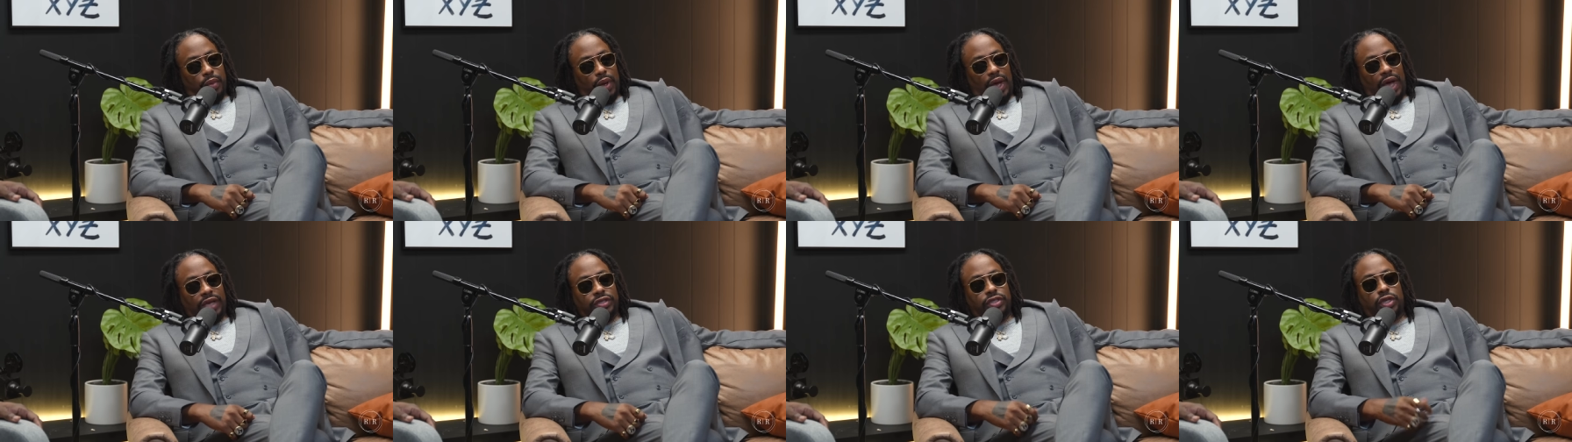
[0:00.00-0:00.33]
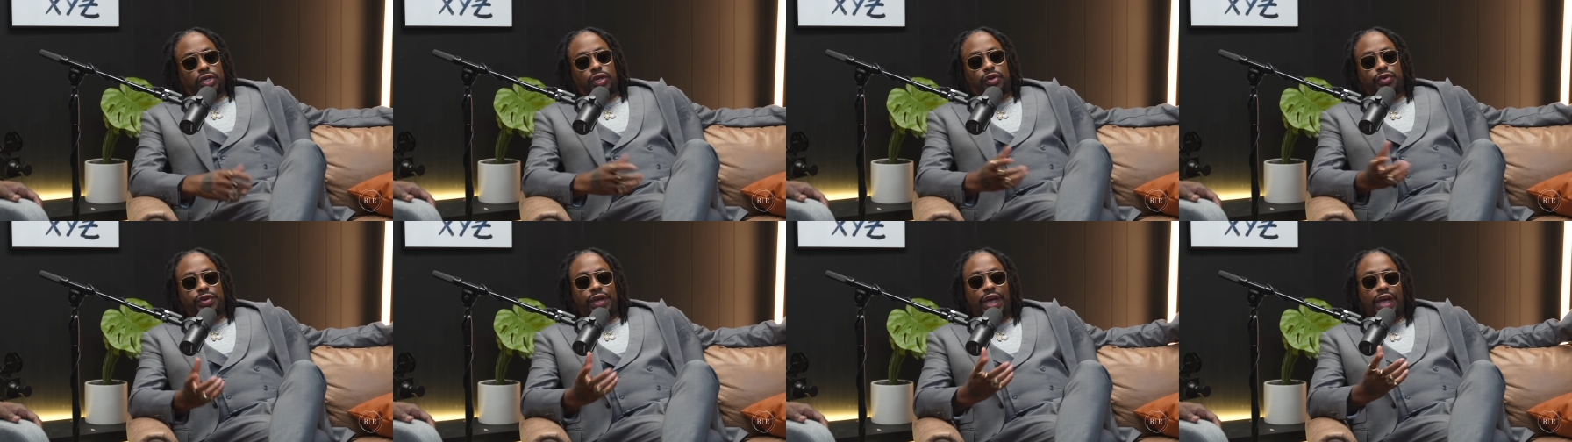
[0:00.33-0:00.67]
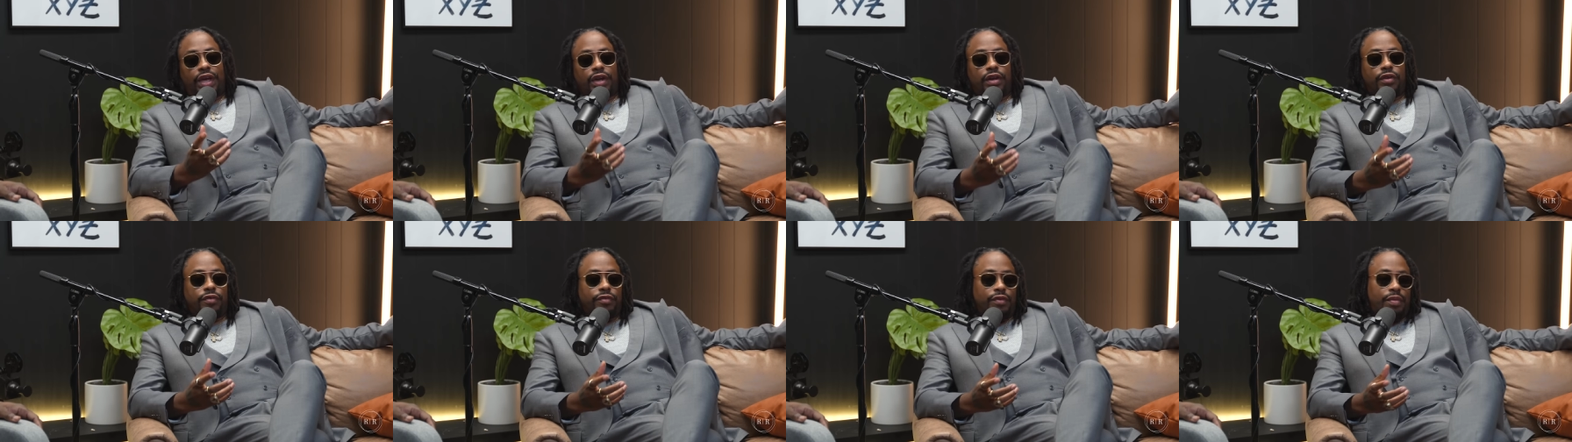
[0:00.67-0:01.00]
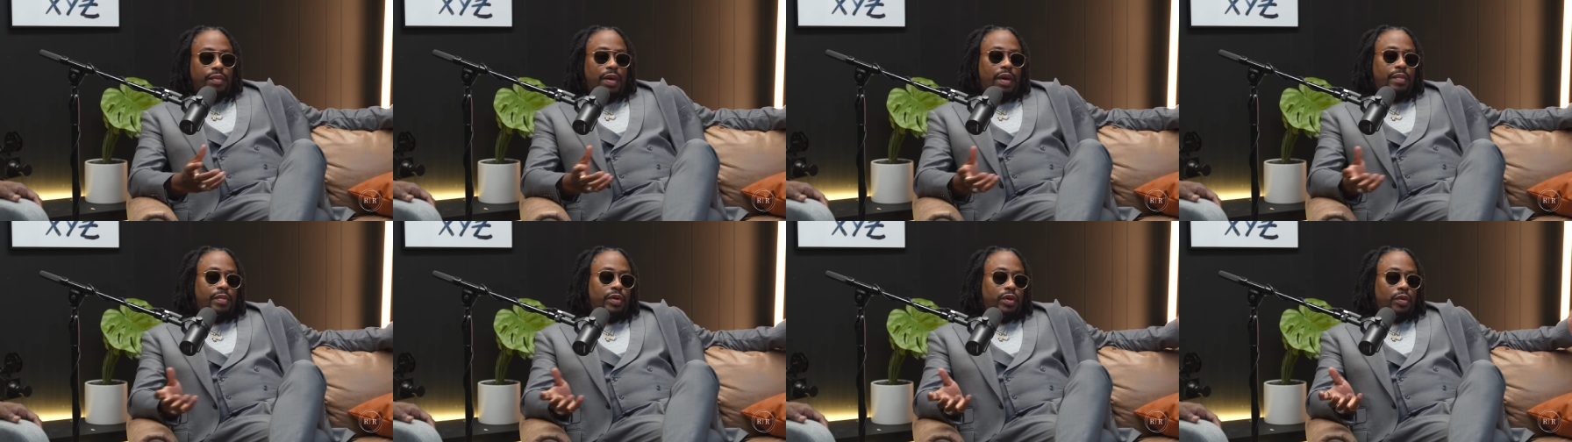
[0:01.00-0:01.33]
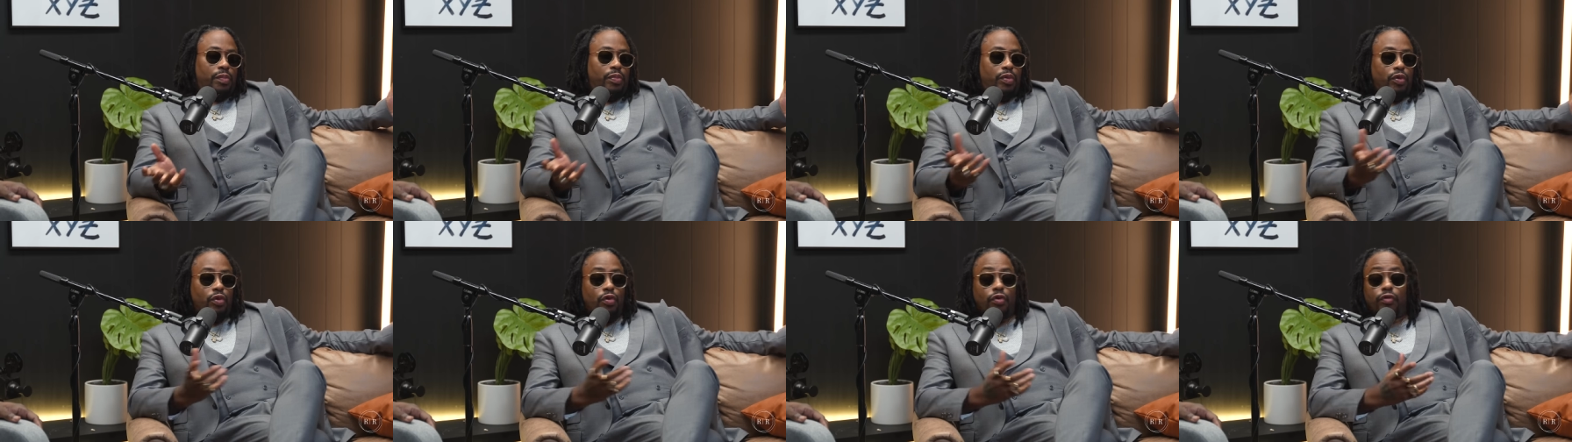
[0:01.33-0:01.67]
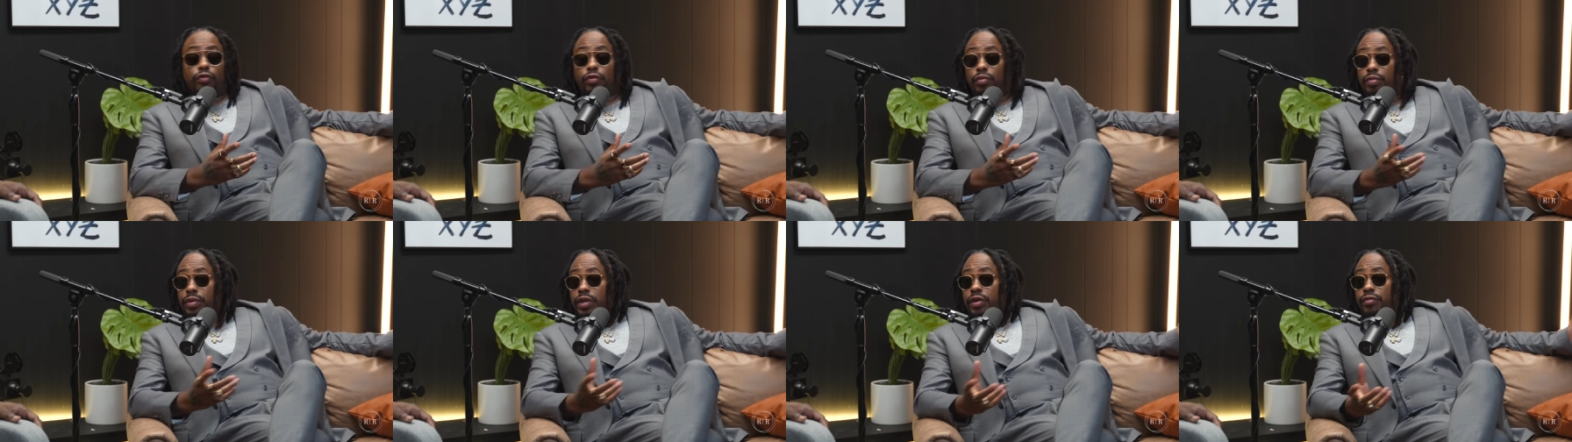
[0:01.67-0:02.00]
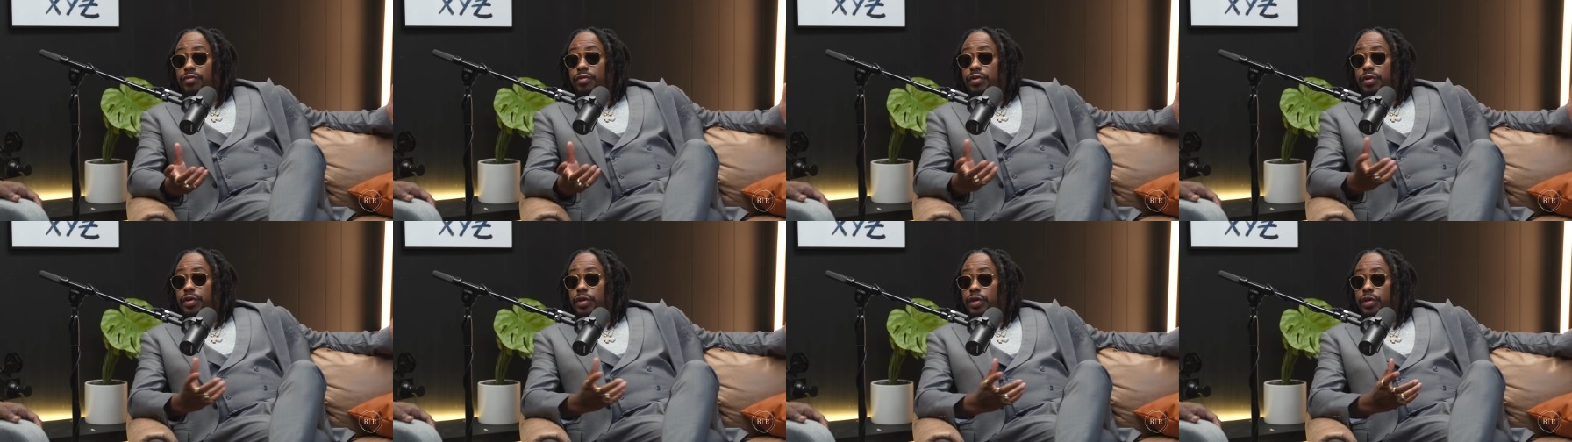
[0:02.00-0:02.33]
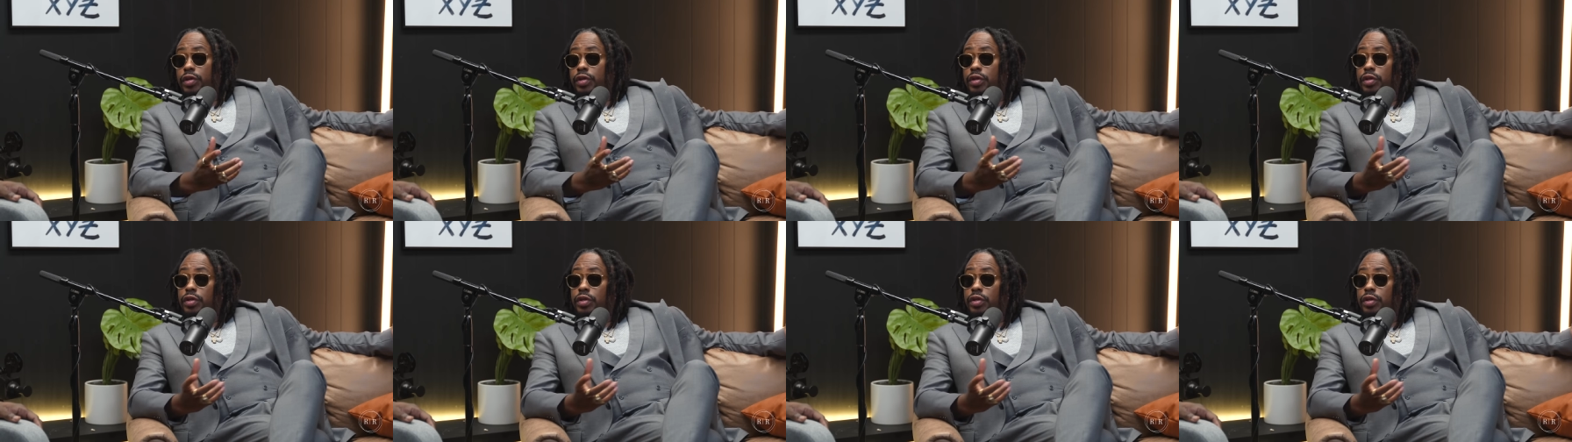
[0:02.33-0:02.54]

as a creative, I'm able to pull from different